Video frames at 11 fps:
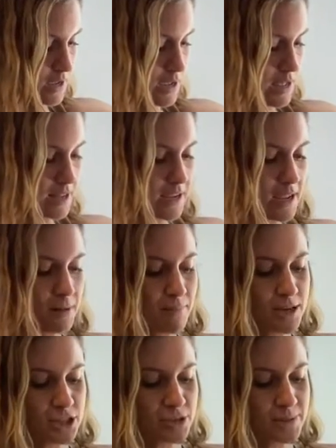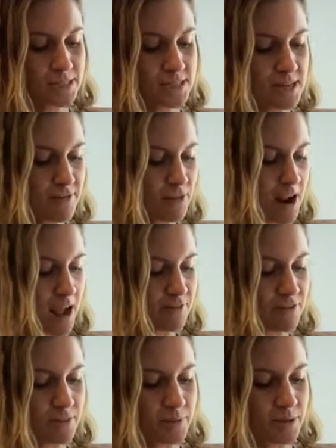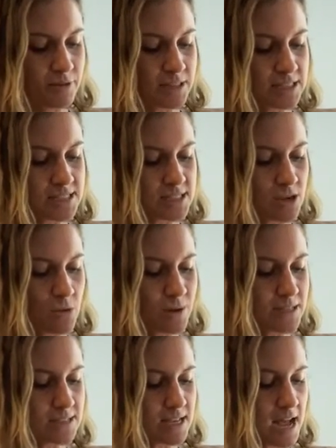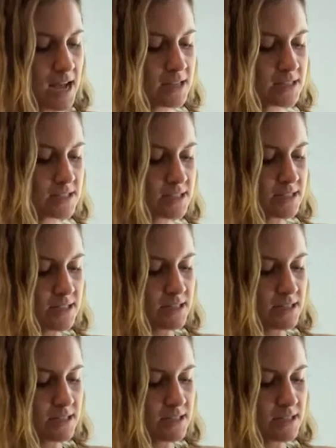And again, measurements never have to be really so exact.